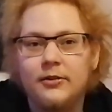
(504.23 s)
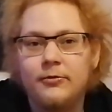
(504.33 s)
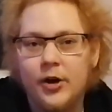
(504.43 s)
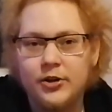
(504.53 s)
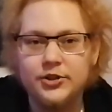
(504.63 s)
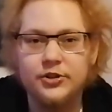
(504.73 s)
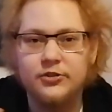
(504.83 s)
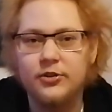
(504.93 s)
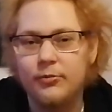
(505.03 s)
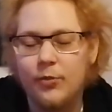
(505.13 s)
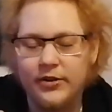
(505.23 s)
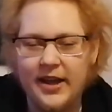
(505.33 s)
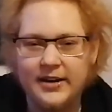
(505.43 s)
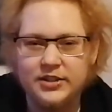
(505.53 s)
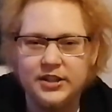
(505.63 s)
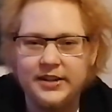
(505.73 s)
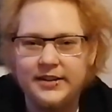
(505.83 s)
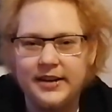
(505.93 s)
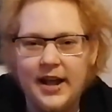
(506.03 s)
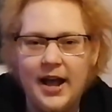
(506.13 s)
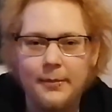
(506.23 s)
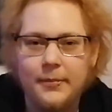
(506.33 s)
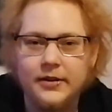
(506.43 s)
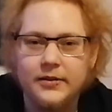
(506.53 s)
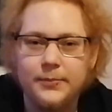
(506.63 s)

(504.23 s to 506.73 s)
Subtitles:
versions of what actually did happen.